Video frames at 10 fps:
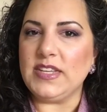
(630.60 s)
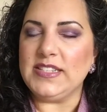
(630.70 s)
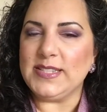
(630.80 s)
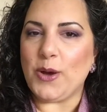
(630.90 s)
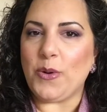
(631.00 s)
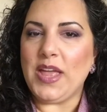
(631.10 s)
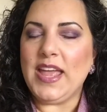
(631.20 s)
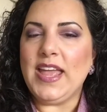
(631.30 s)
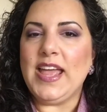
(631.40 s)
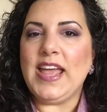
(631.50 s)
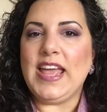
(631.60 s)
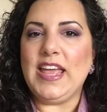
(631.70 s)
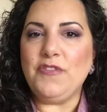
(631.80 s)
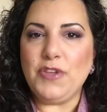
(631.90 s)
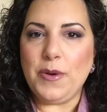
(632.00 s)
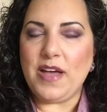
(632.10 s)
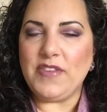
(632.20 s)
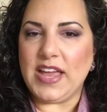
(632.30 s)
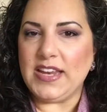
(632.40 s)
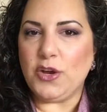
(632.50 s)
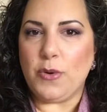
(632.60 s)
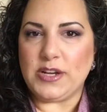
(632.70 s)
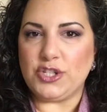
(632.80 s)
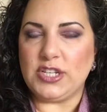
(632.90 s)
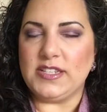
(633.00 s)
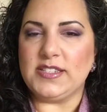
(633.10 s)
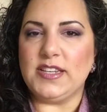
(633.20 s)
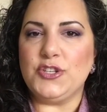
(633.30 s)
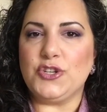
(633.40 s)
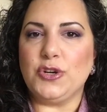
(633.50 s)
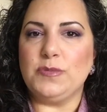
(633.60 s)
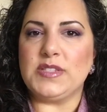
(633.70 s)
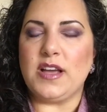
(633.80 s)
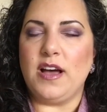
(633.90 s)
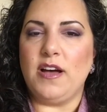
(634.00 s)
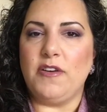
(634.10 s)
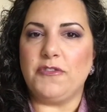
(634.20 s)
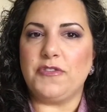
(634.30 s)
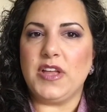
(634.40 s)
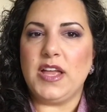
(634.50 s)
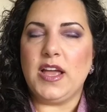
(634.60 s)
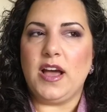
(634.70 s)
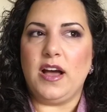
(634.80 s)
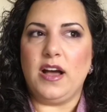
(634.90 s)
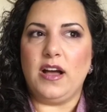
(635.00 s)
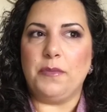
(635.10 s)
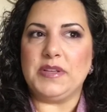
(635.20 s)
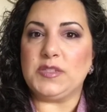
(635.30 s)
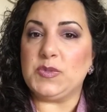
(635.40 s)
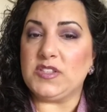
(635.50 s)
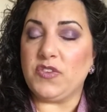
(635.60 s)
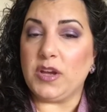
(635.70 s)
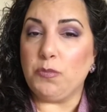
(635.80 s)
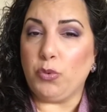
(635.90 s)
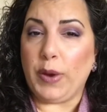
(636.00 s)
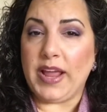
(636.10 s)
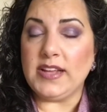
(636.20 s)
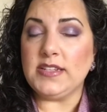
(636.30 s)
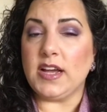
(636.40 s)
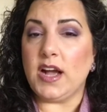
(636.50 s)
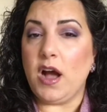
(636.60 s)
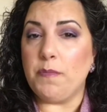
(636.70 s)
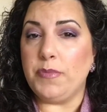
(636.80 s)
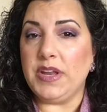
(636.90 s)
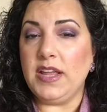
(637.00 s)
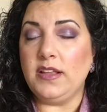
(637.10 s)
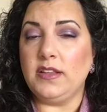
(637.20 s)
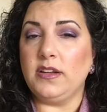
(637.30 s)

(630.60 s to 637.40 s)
So if you have any questions in terms of a specific brand, a company,